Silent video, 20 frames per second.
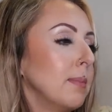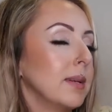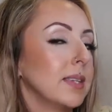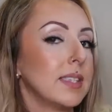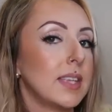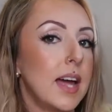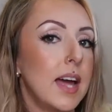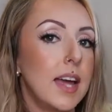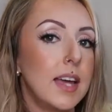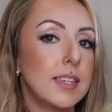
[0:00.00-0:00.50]
I'm a
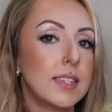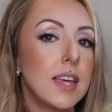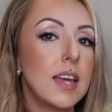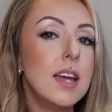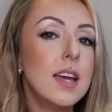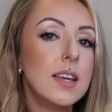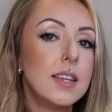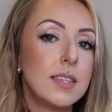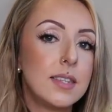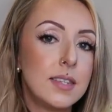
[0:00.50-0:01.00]
size
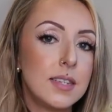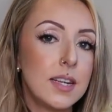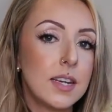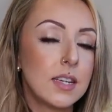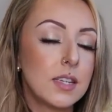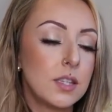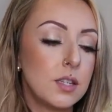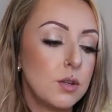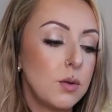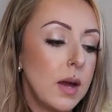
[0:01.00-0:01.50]

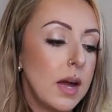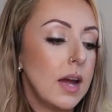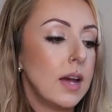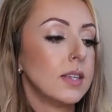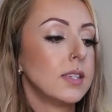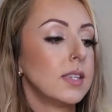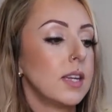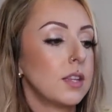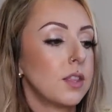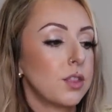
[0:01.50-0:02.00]
6
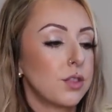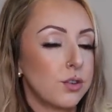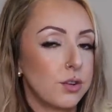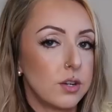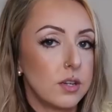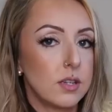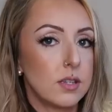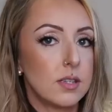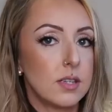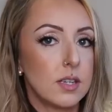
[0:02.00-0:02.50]
US,
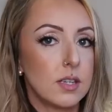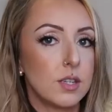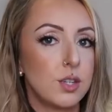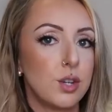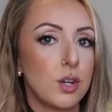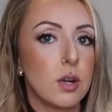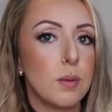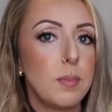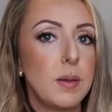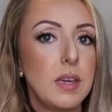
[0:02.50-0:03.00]
36
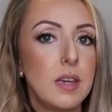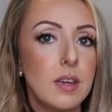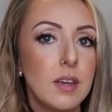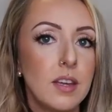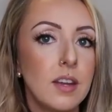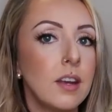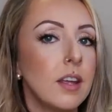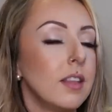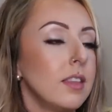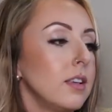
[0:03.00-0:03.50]

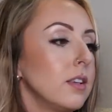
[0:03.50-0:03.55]
European.